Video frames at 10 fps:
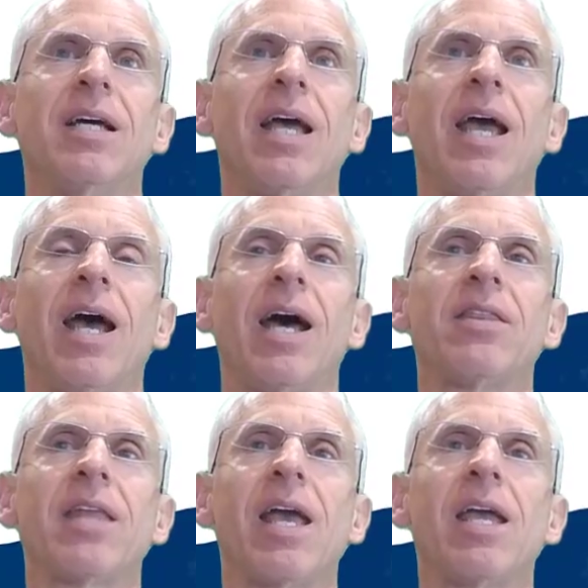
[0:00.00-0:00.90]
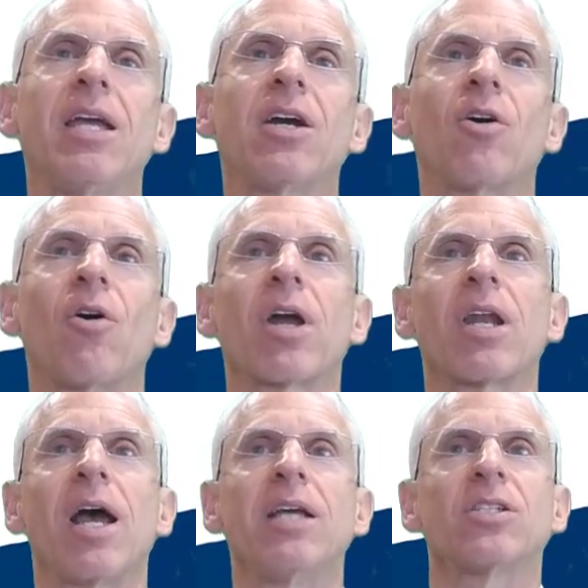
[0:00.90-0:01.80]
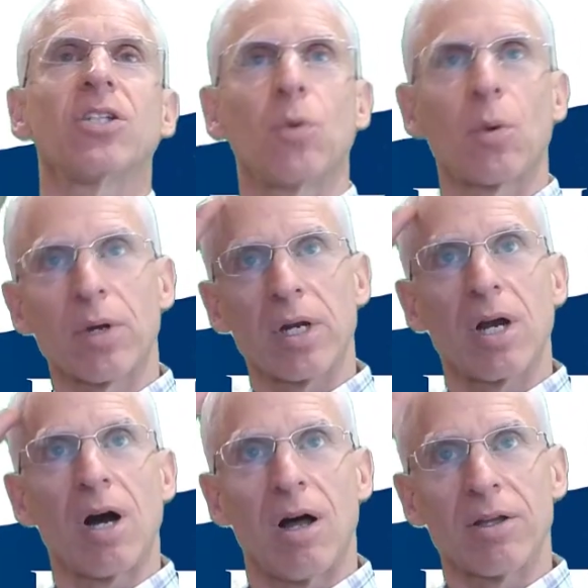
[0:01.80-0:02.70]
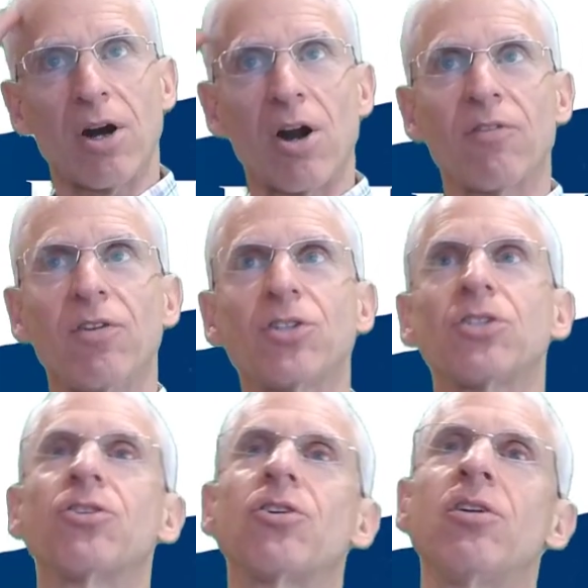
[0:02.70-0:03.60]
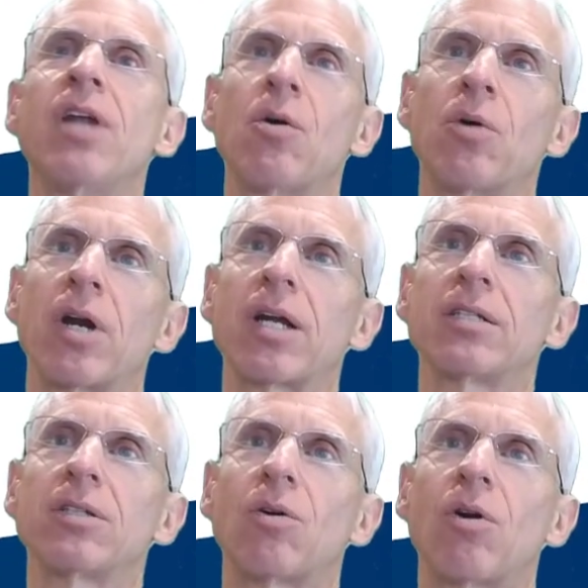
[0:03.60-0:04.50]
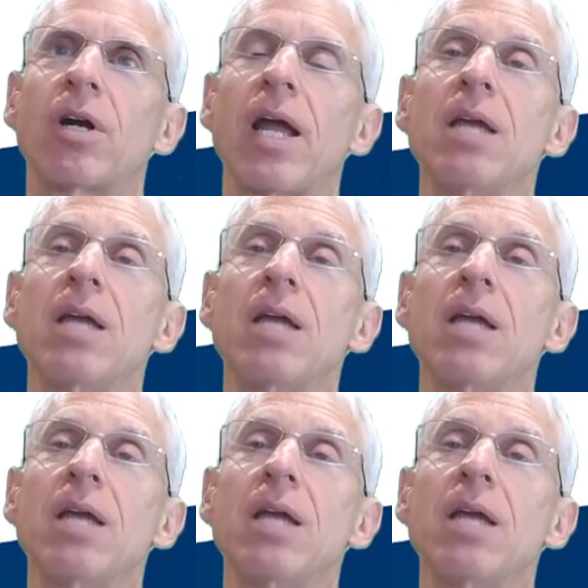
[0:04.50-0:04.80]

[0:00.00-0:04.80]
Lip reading: And they are organized into what we're going to call an artificial neural network, or